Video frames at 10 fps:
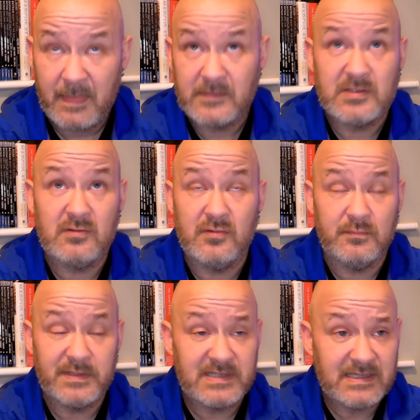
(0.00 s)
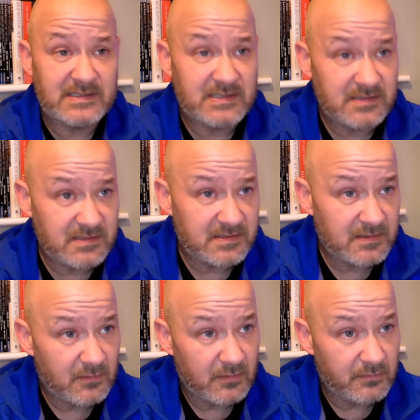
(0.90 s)
two number sixes
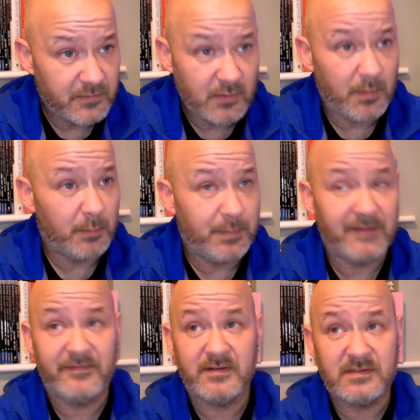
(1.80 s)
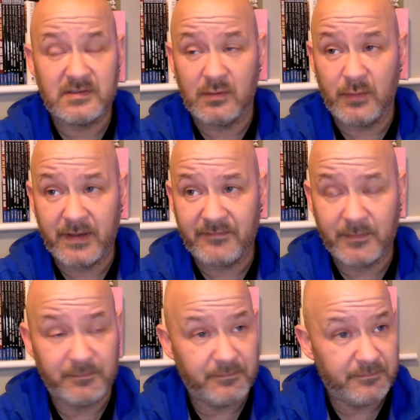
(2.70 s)
or double pivot or whatever